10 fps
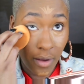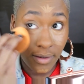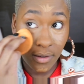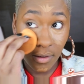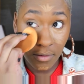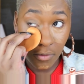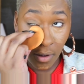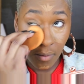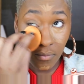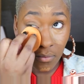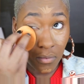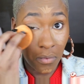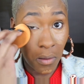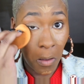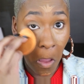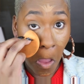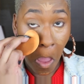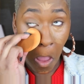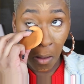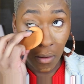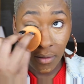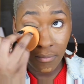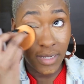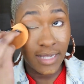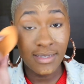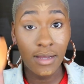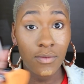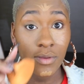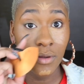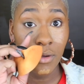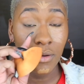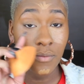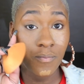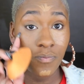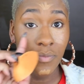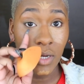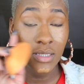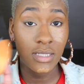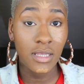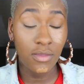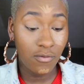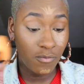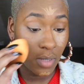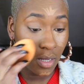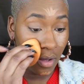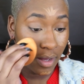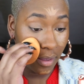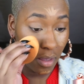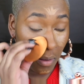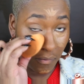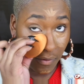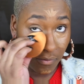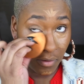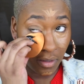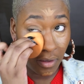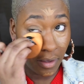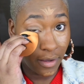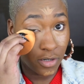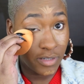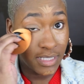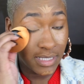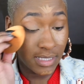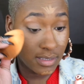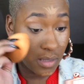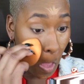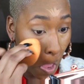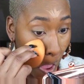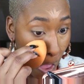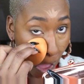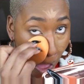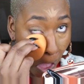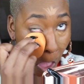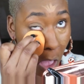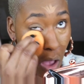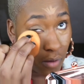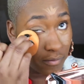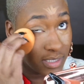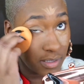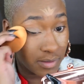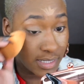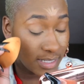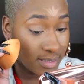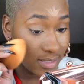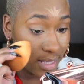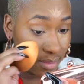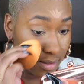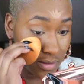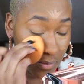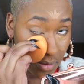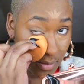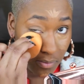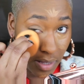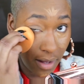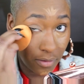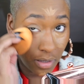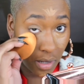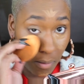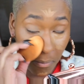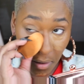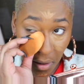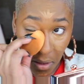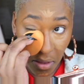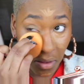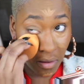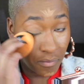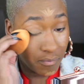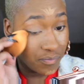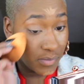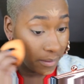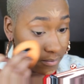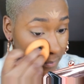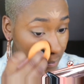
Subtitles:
and then I look up and blend out the underneath of my eye, because that's where you can get creases. Obviously we're going to set this with some powder, but yeah,